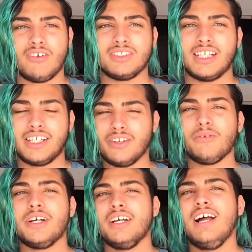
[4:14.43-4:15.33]
I was like, you know
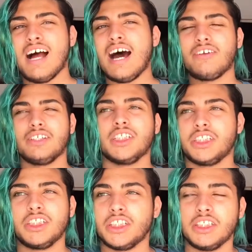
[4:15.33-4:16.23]
what? I don't think
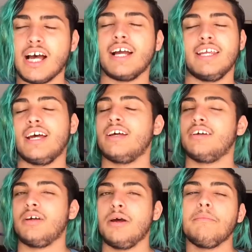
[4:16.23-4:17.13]
she should die yet,
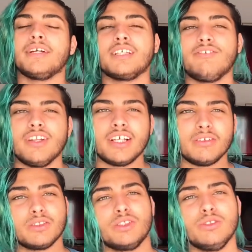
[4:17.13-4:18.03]
because I felt like
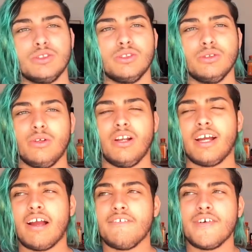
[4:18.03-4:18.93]
it was too soon.
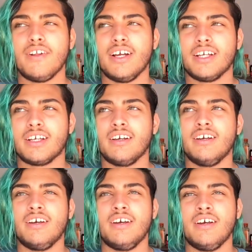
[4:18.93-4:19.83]
Like, I felt like
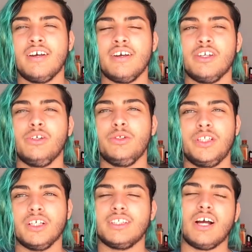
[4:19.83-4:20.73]
you
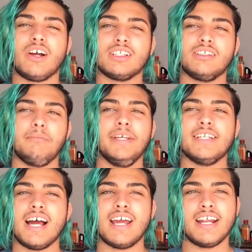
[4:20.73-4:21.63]
just now got to
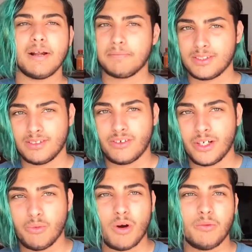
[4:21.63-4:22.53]
meet Diane in episode
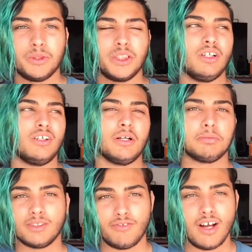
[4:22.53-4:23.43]
3. Why would you kill her in
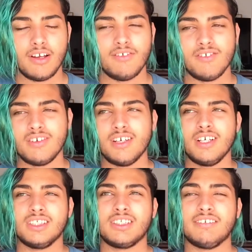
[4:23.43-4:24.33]
episode
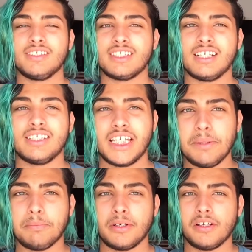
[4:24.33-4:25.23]
5? So I decided to
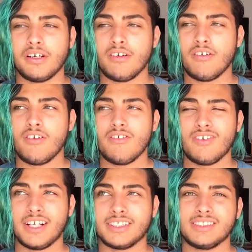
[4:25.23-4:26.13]
keep her
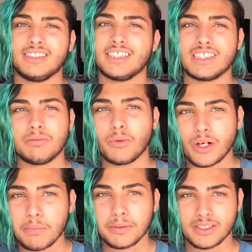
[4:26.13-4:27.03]
for like 6
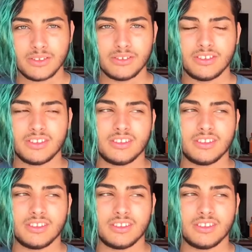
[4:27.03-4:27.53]
more episodes.